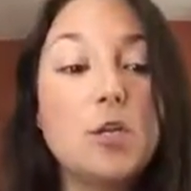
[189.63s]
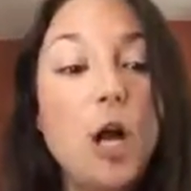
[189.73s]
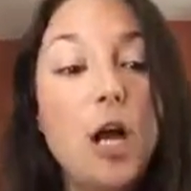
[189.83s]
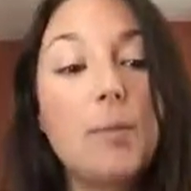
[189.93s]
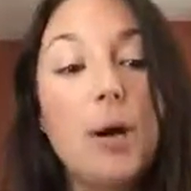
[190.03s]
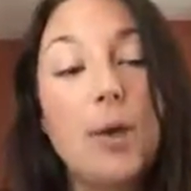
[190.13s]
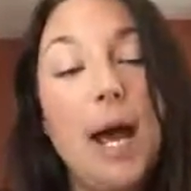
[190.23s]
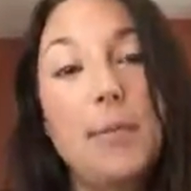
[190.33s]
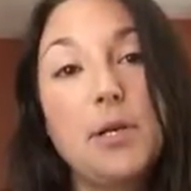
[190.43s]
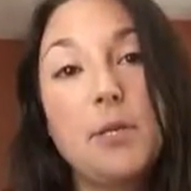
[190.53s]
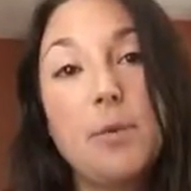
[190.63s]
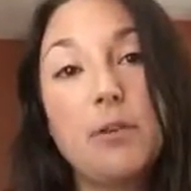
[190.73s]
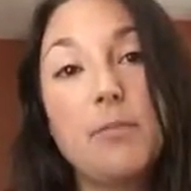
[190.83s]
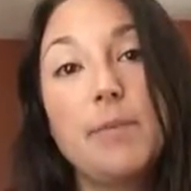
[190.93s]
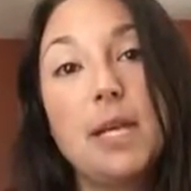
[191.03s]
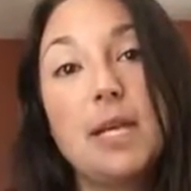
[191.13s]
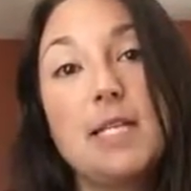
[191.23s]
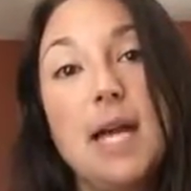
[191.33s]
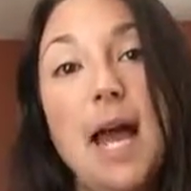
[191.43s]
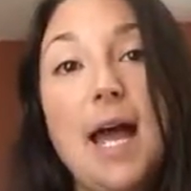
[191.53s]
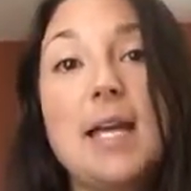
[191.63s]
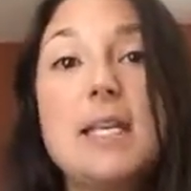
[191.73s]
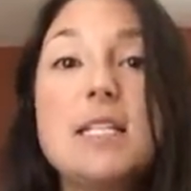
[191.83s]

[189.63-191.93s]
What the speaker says: talk about what happened in the book from beginning to end,